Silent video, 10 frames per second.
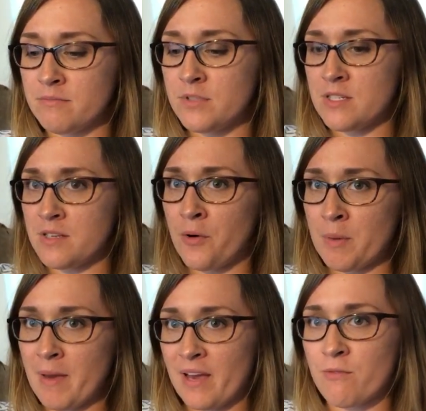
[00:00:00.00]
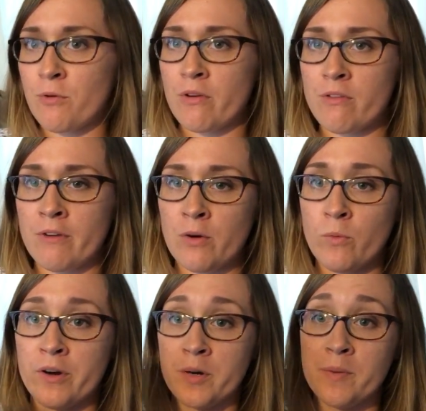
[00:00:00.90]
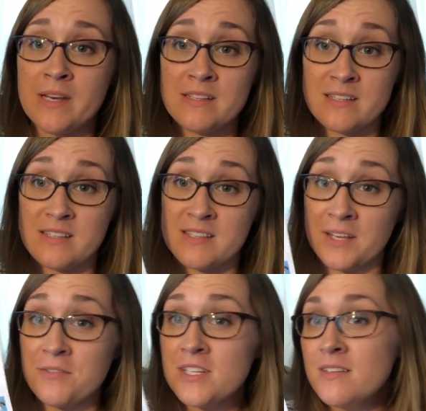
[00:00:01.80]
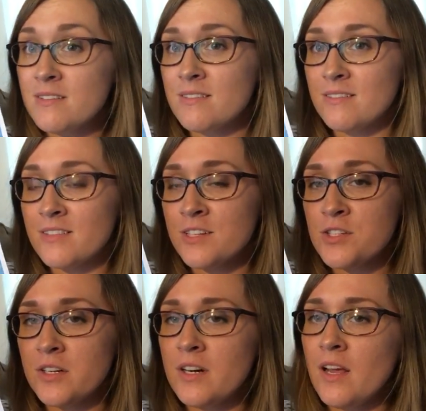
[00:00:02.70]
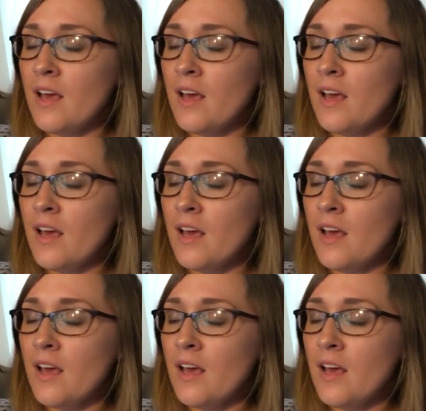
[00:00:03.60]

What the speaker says: just going back and forth around water because it's a safety concern.